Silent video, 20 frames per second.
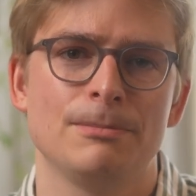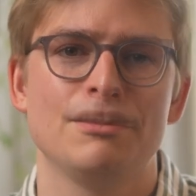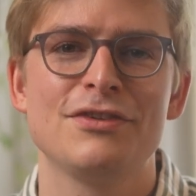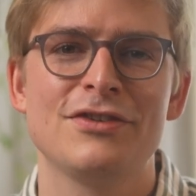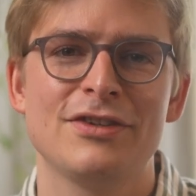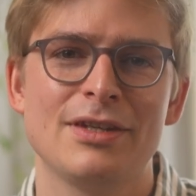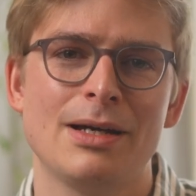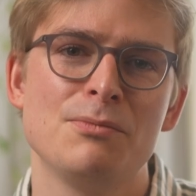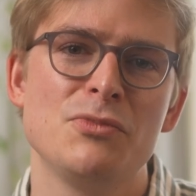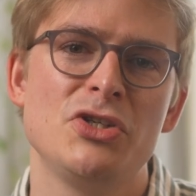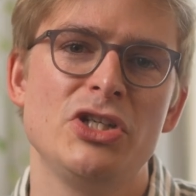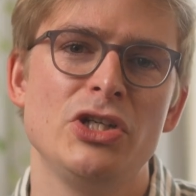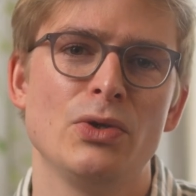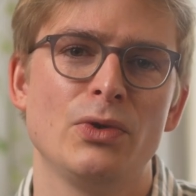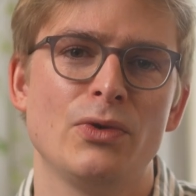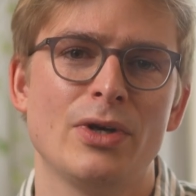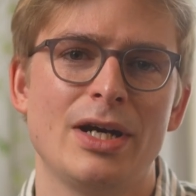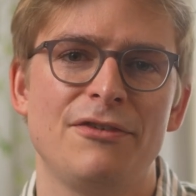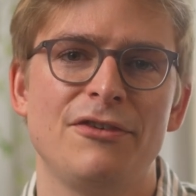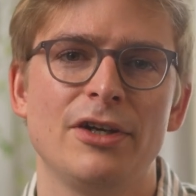Some
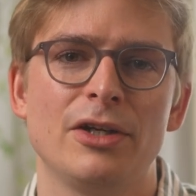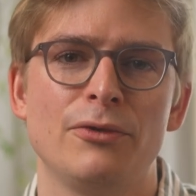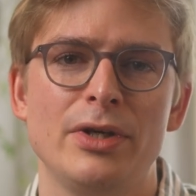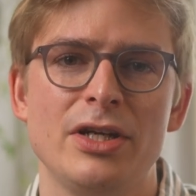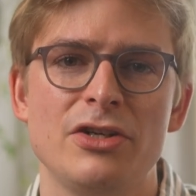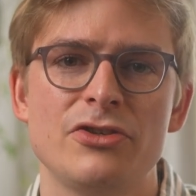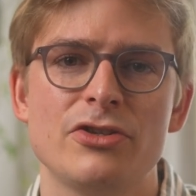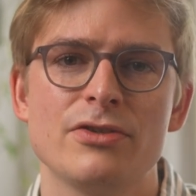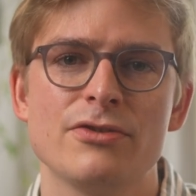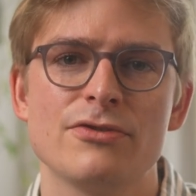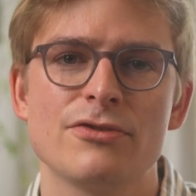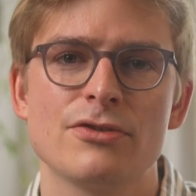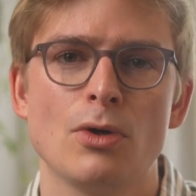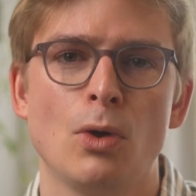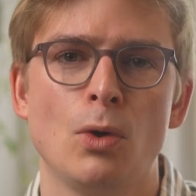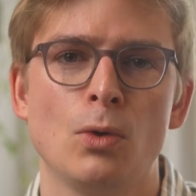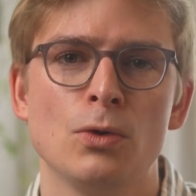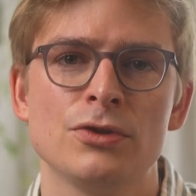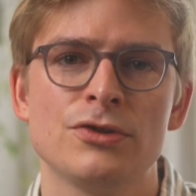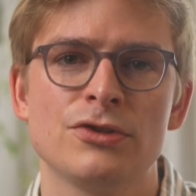geographic regions
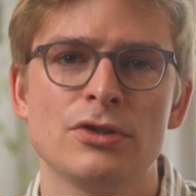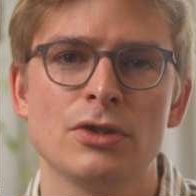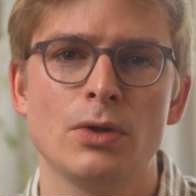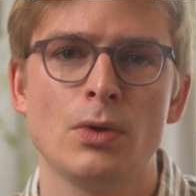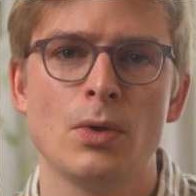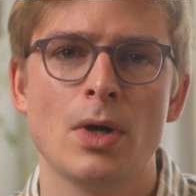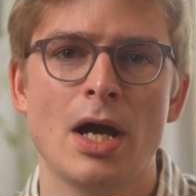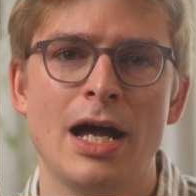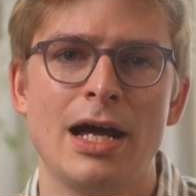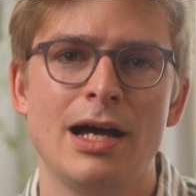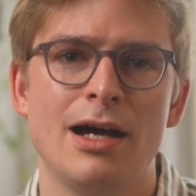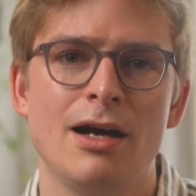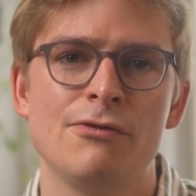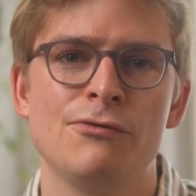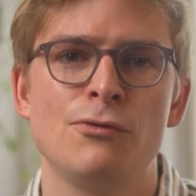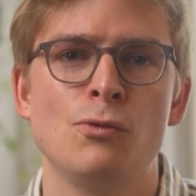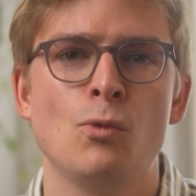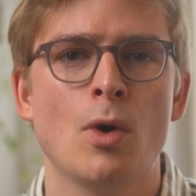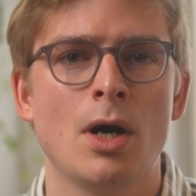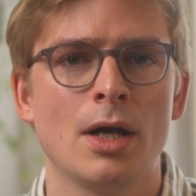also
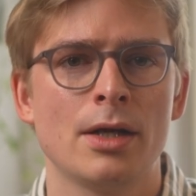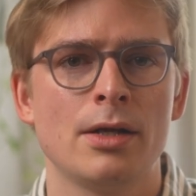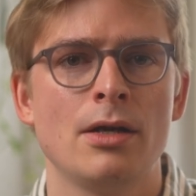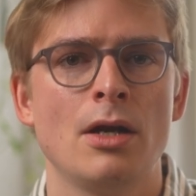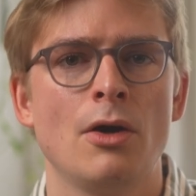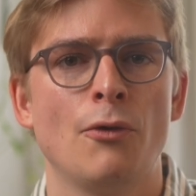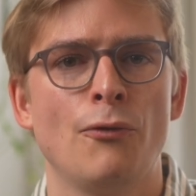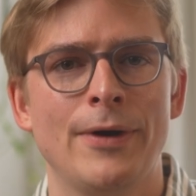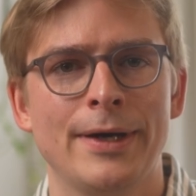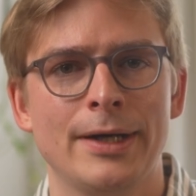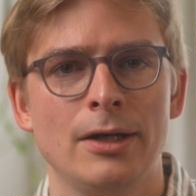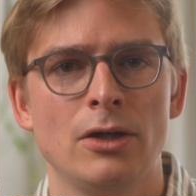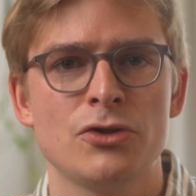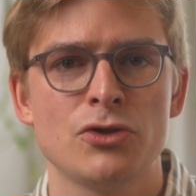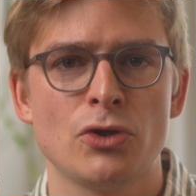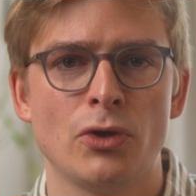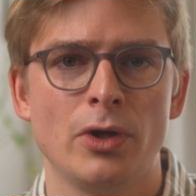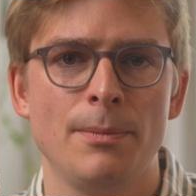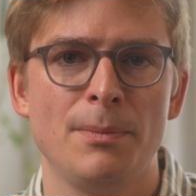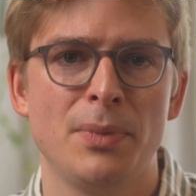have one
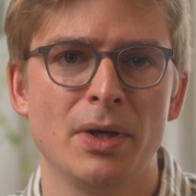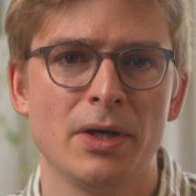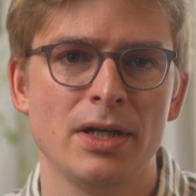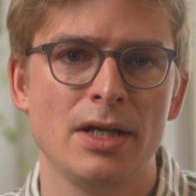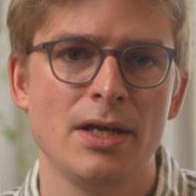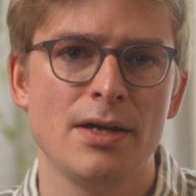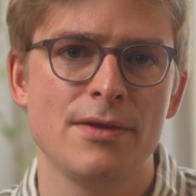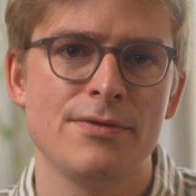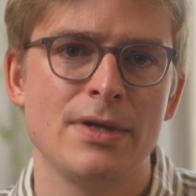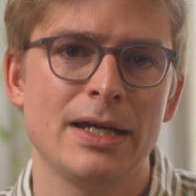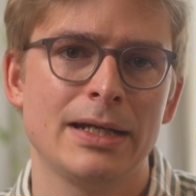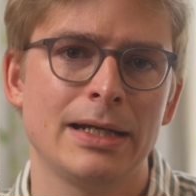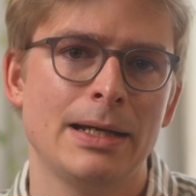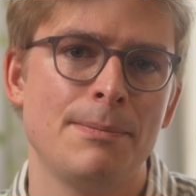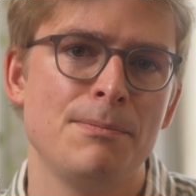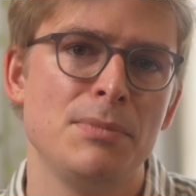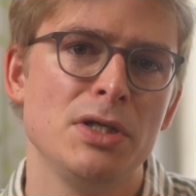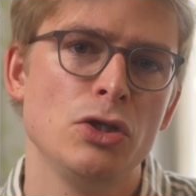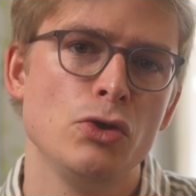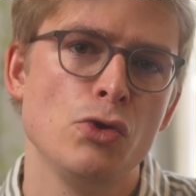regulatory body that
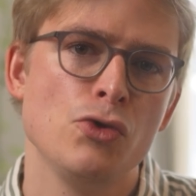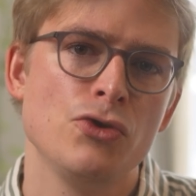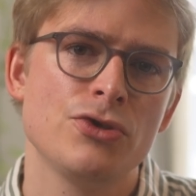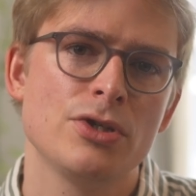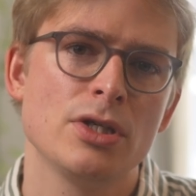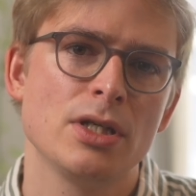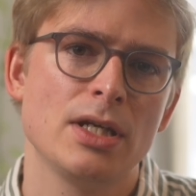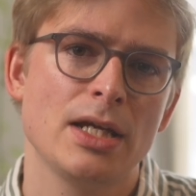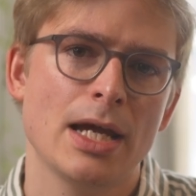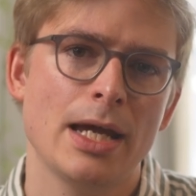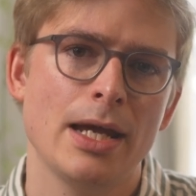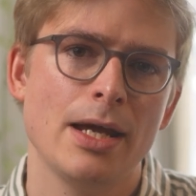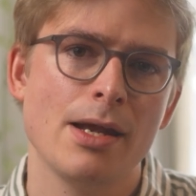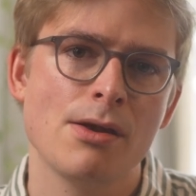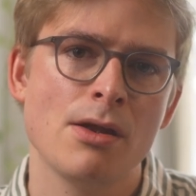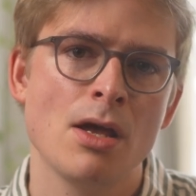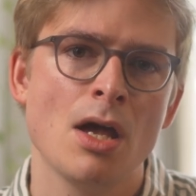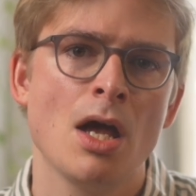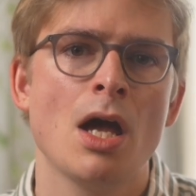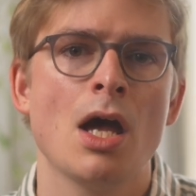can be used to
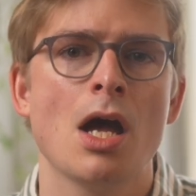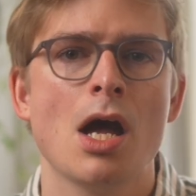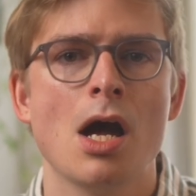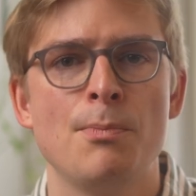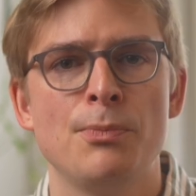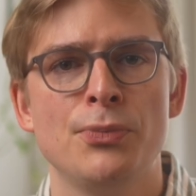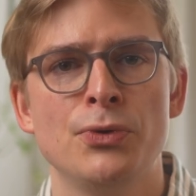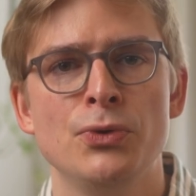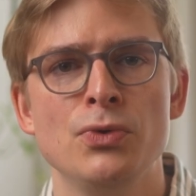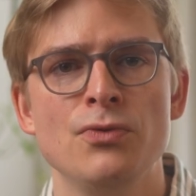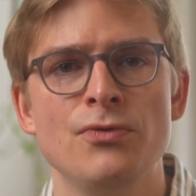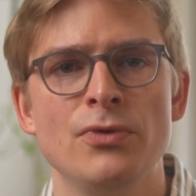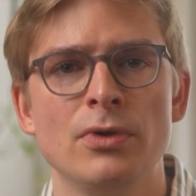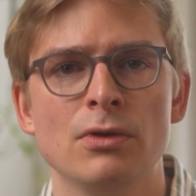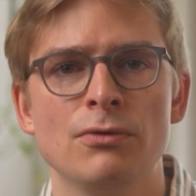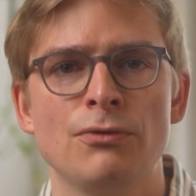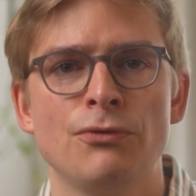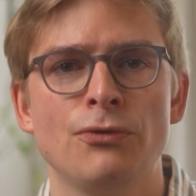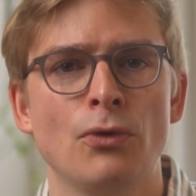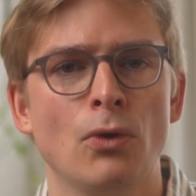gain
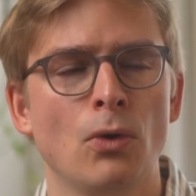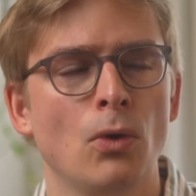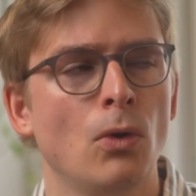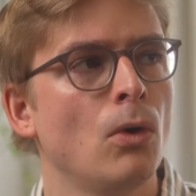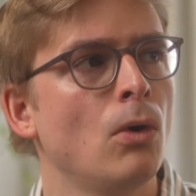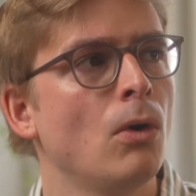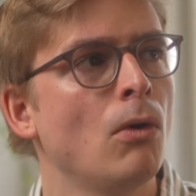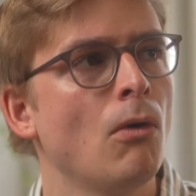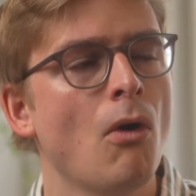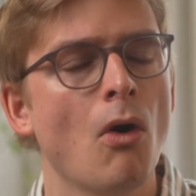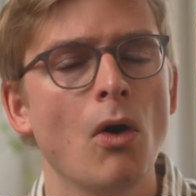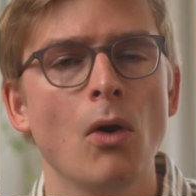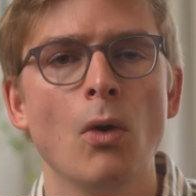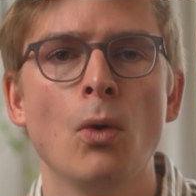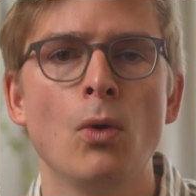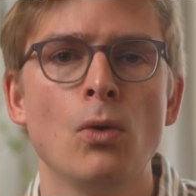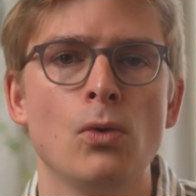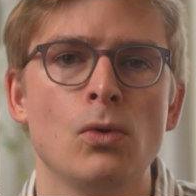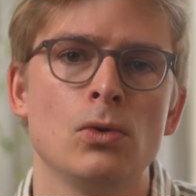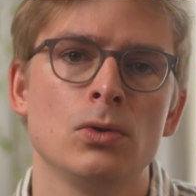approval for
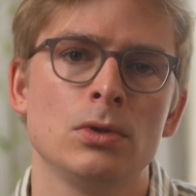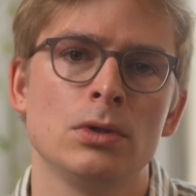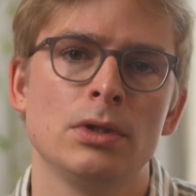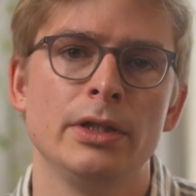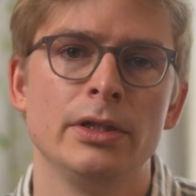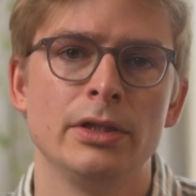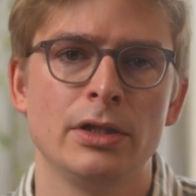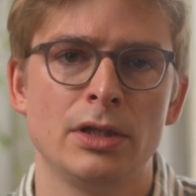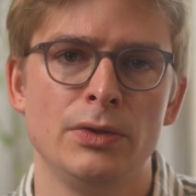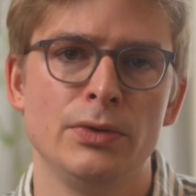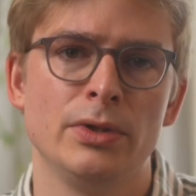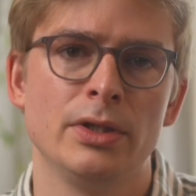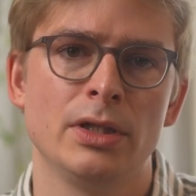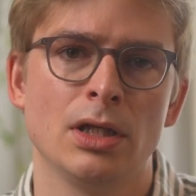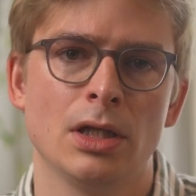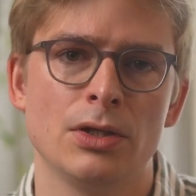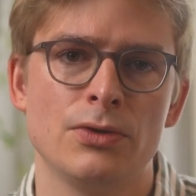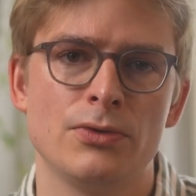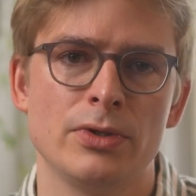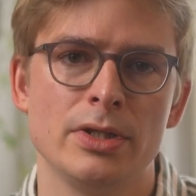all included
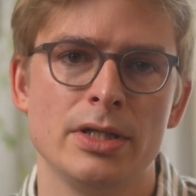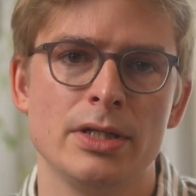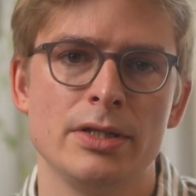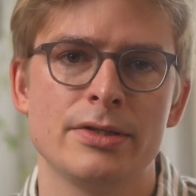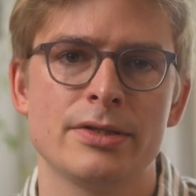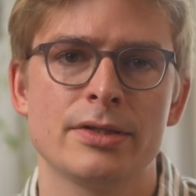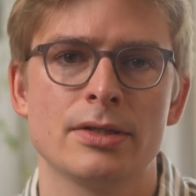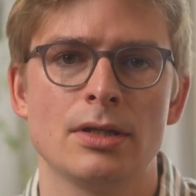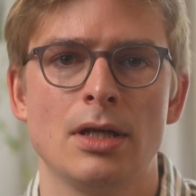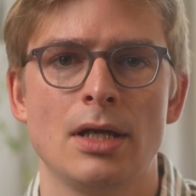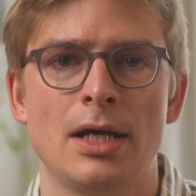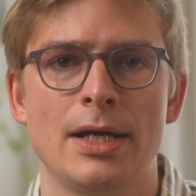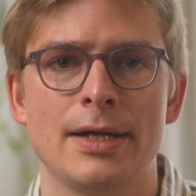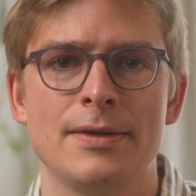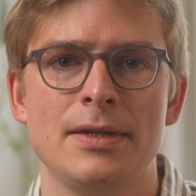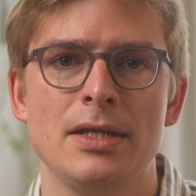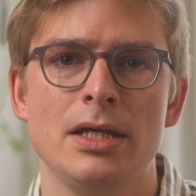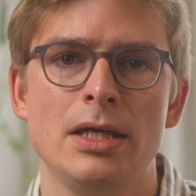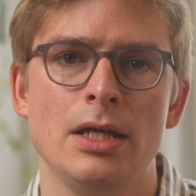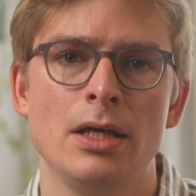countries,
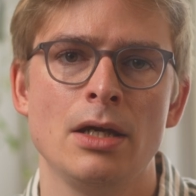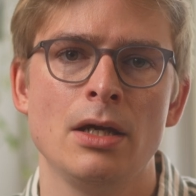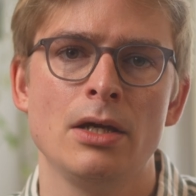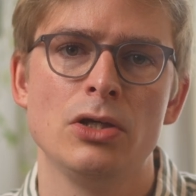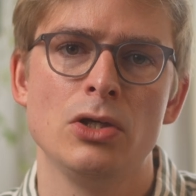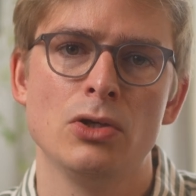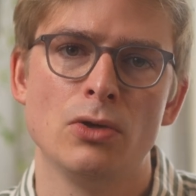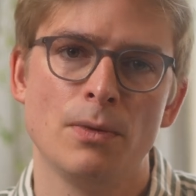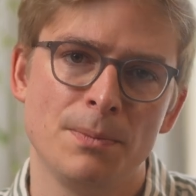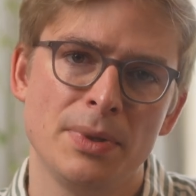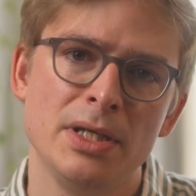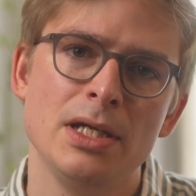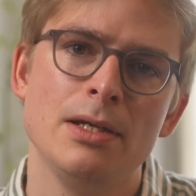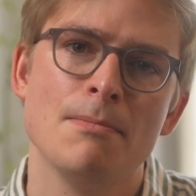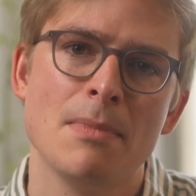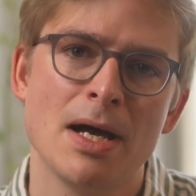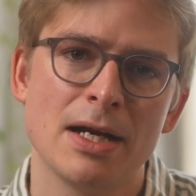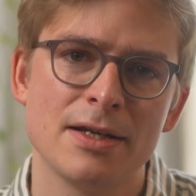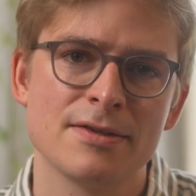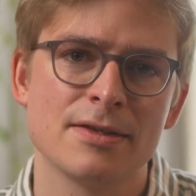like the
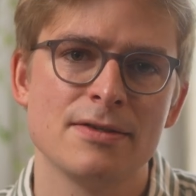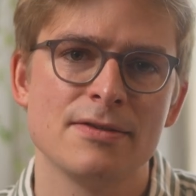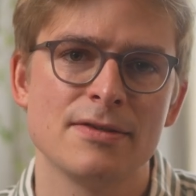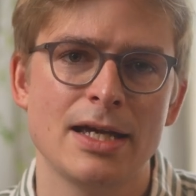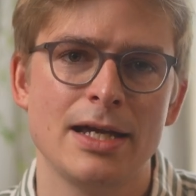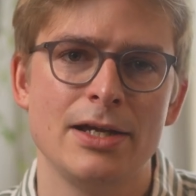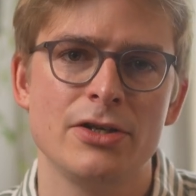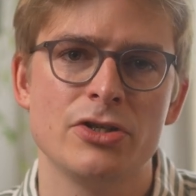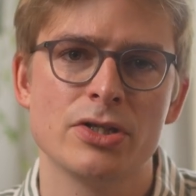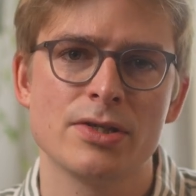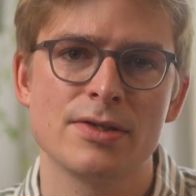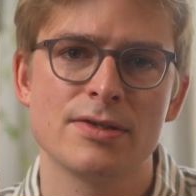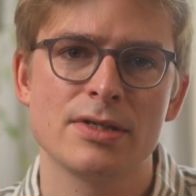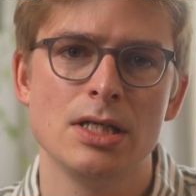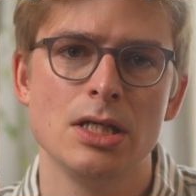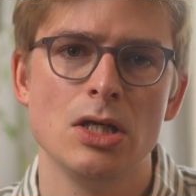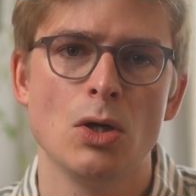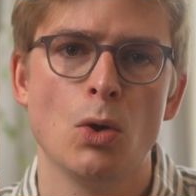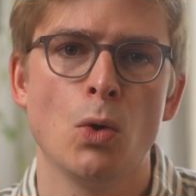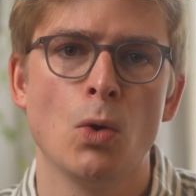European Medicines
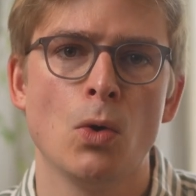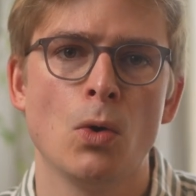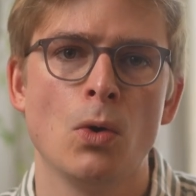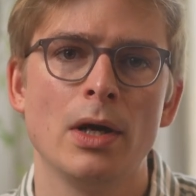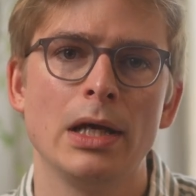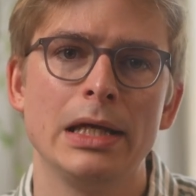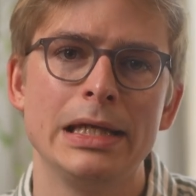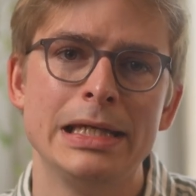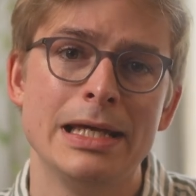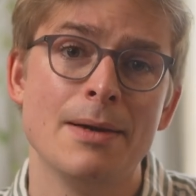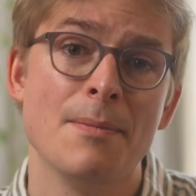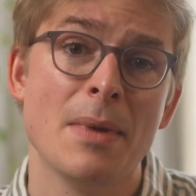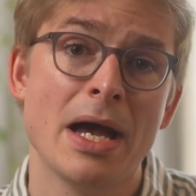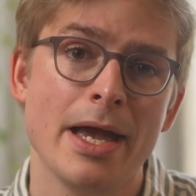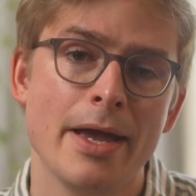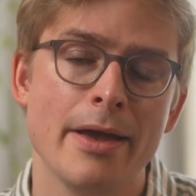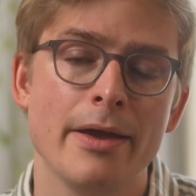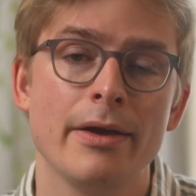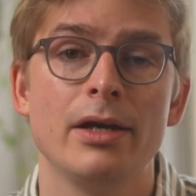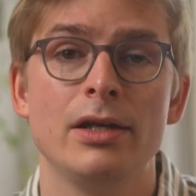Agency or EMA
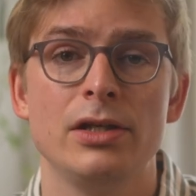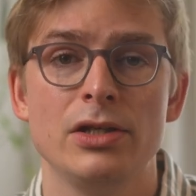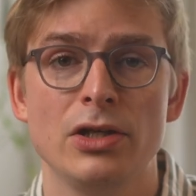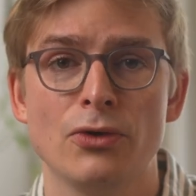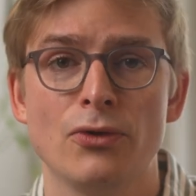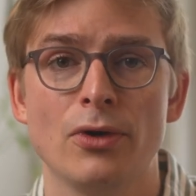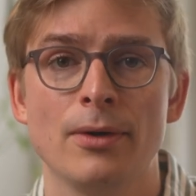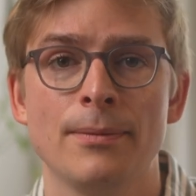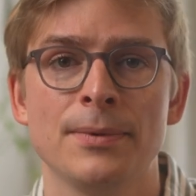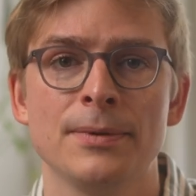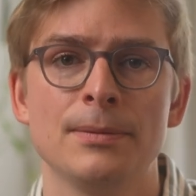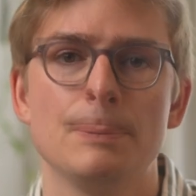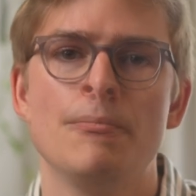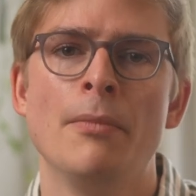in Europe.